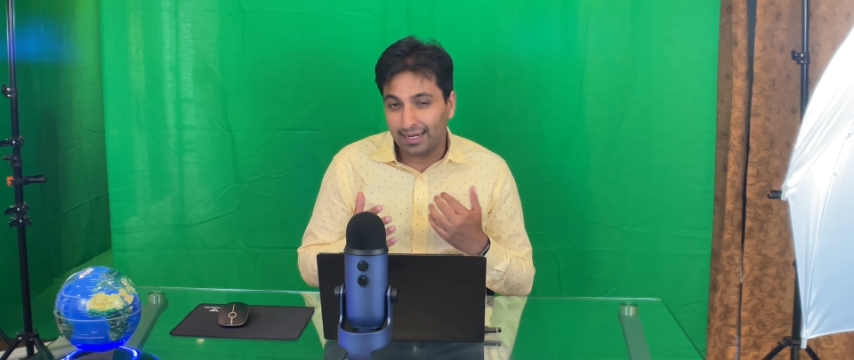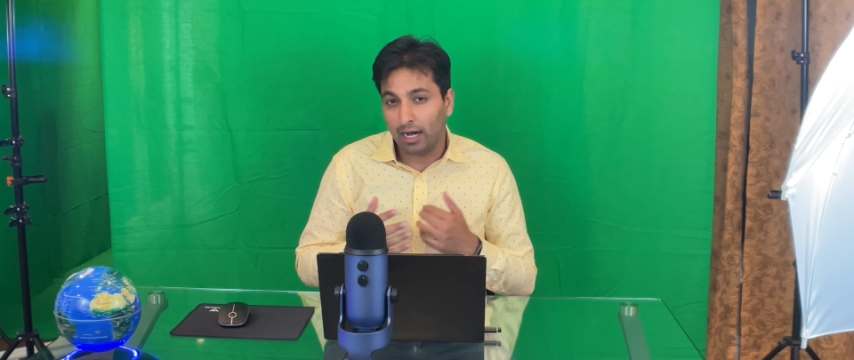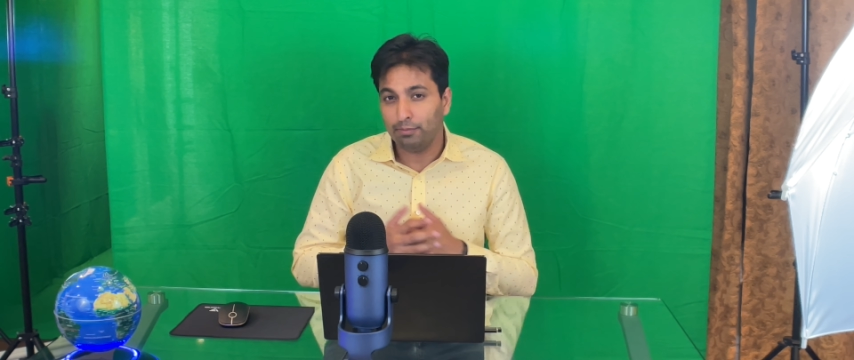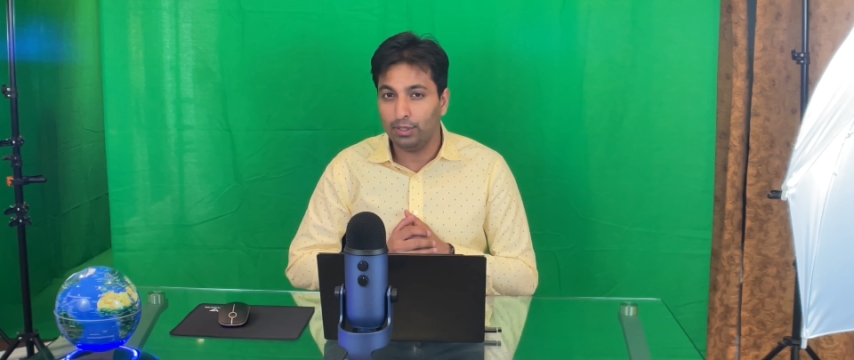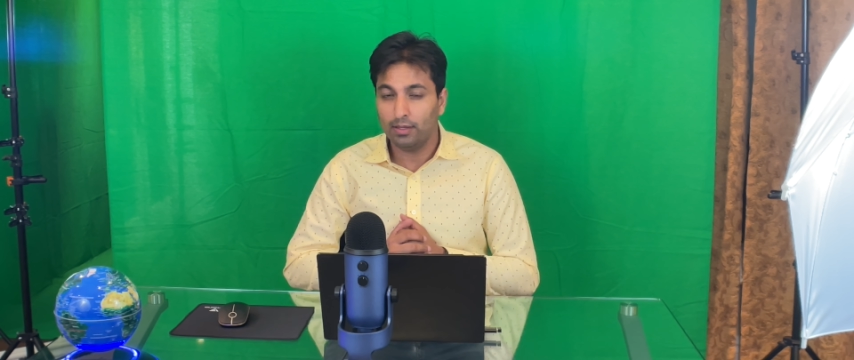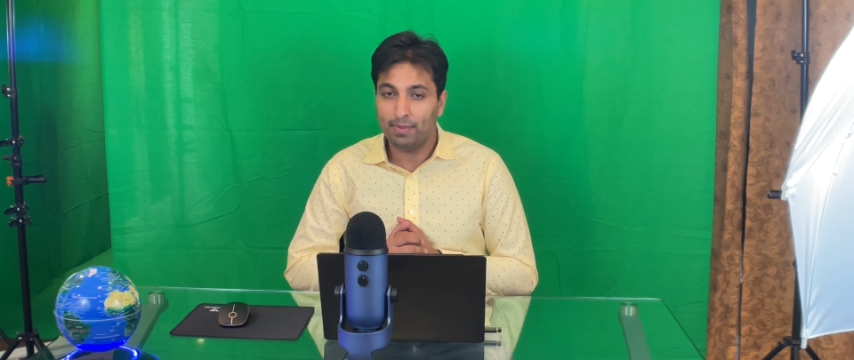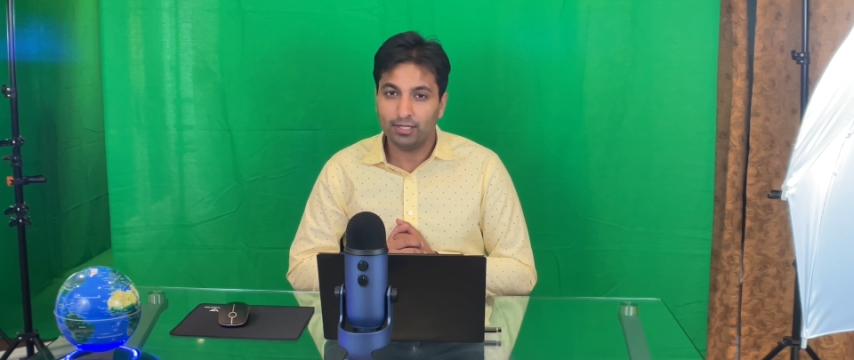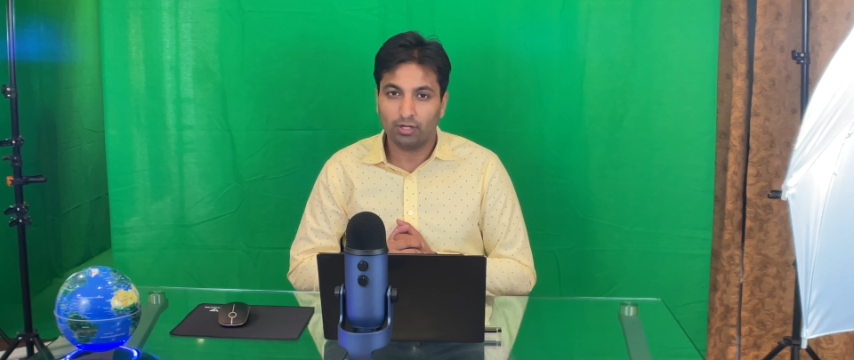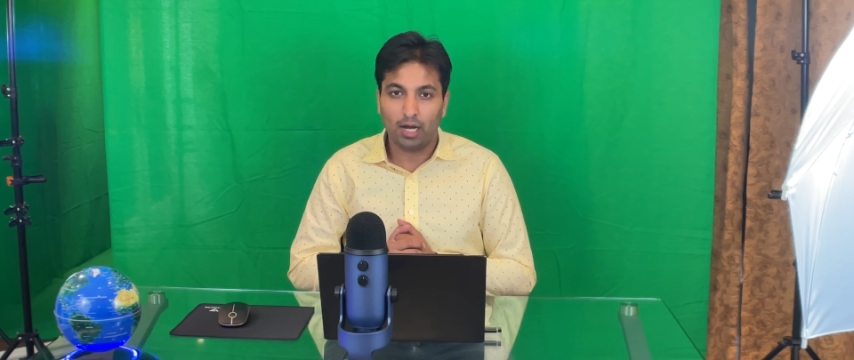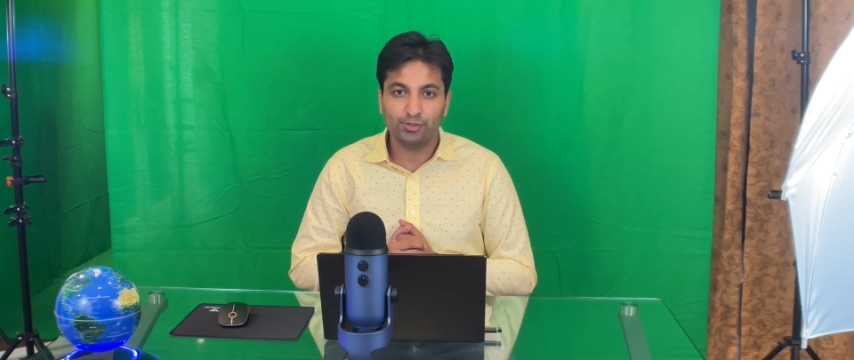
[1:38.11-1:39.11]
not be the
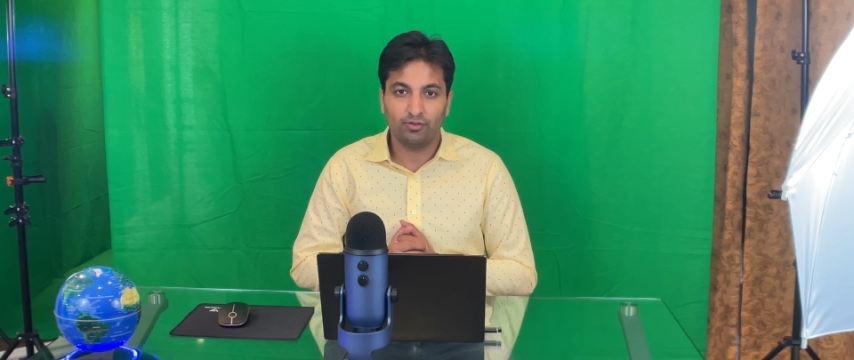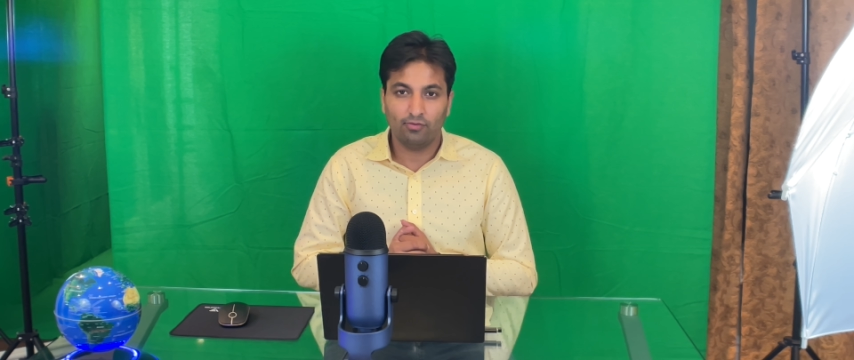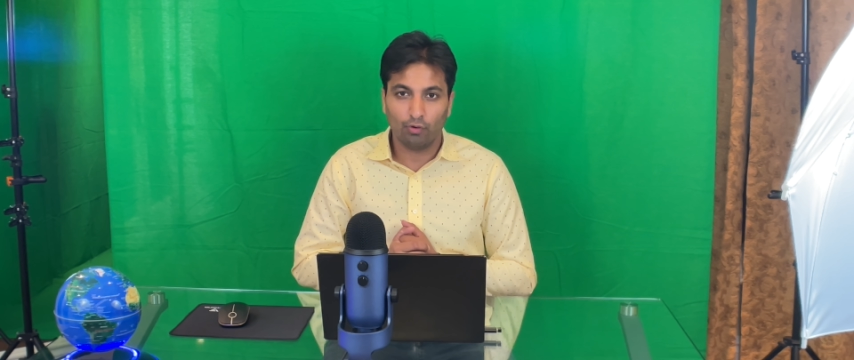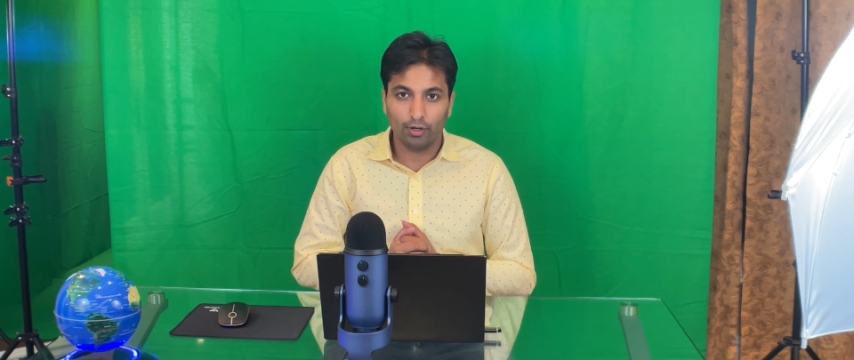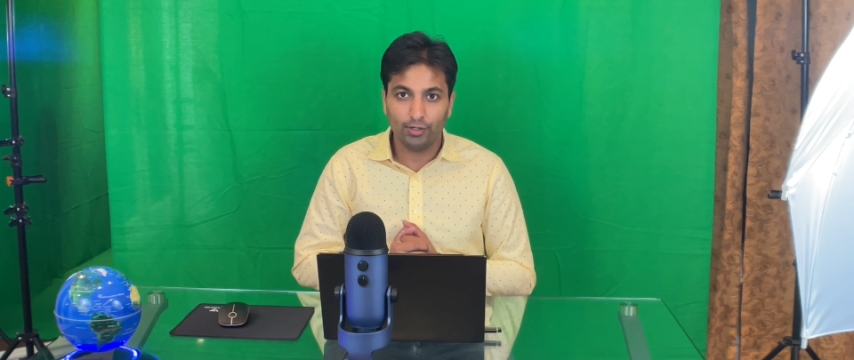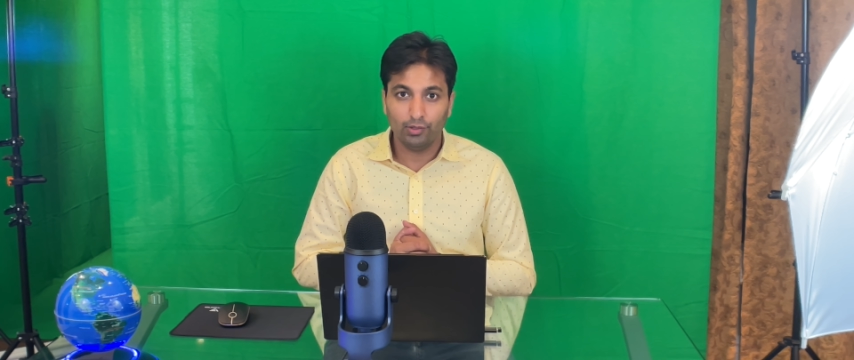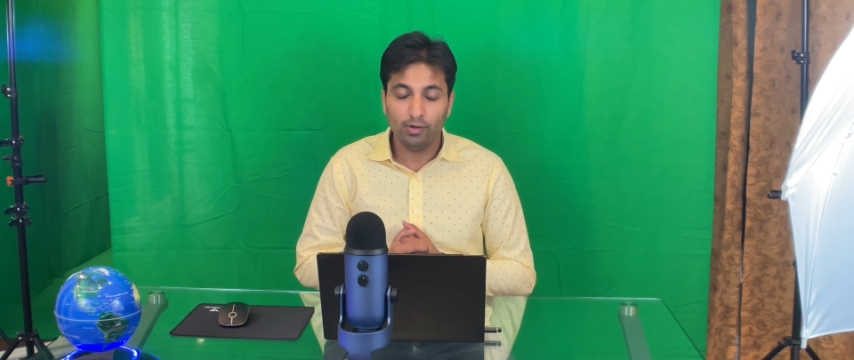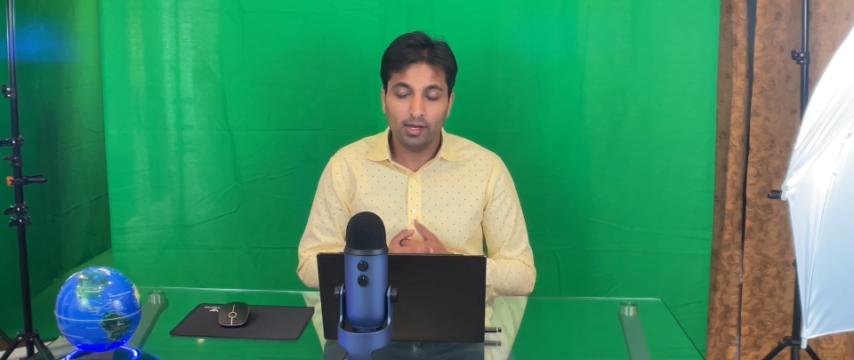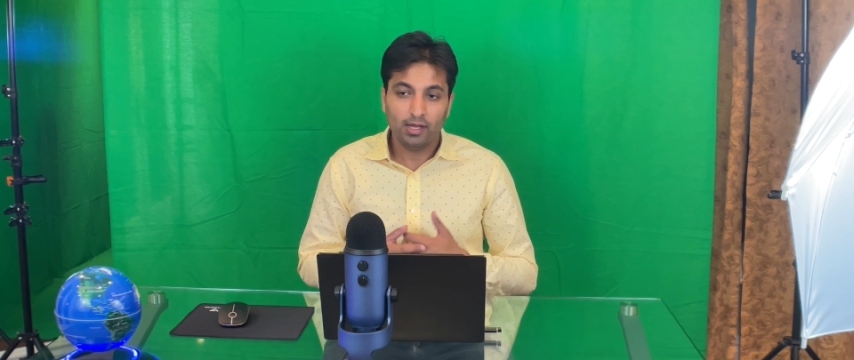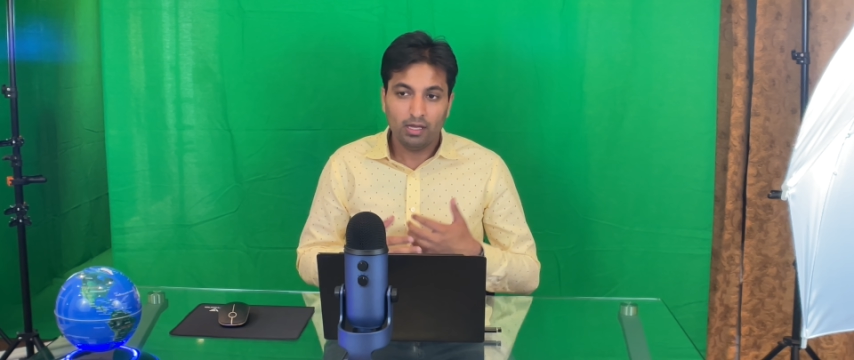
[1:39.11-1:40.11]
best option for you,